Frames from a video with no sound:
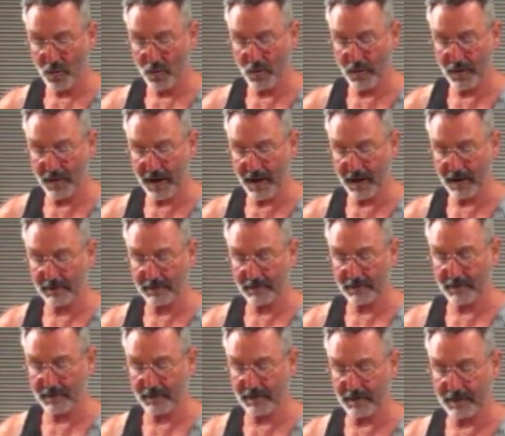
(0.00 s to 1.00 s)
without
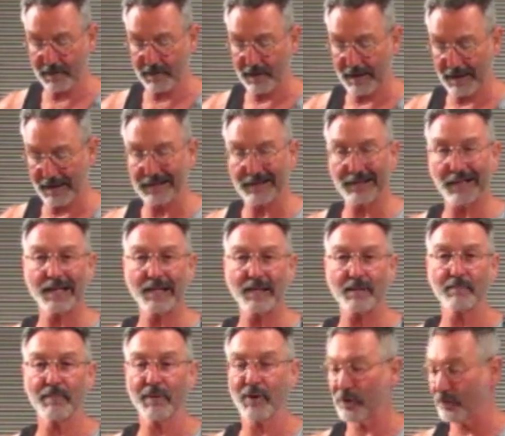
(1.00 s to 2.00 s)
a
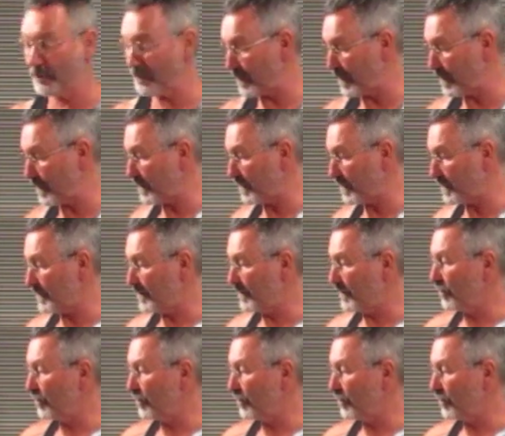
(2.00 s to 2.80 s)
decent pair of scissors.